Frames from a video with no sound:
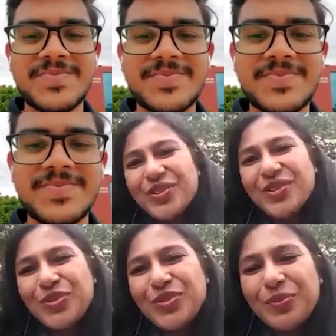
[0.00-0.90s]
Thank you so
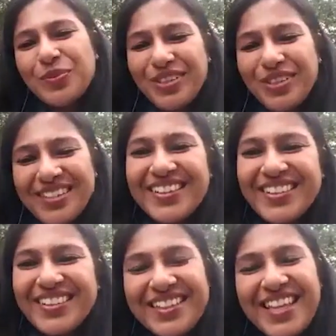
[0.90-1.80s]
much for saying that,
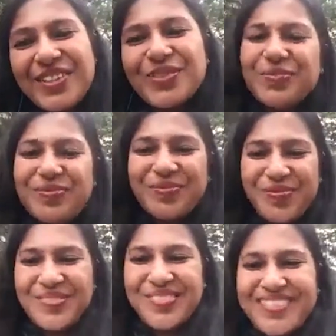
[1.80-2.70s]
Ritesh. Thank you.
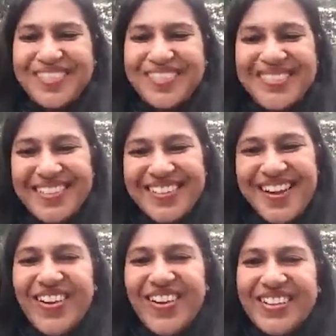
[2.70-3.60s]

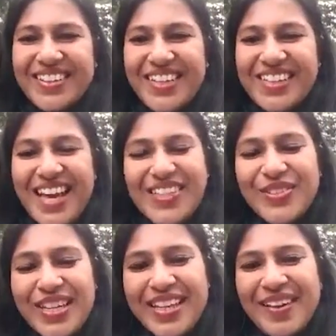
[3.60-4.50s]
All right, Ritesh. Thank you.
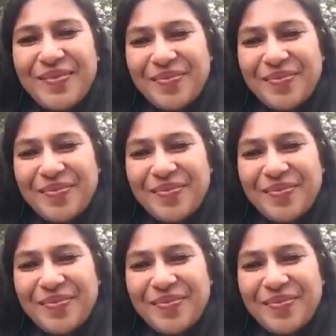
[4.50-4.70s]
Take care.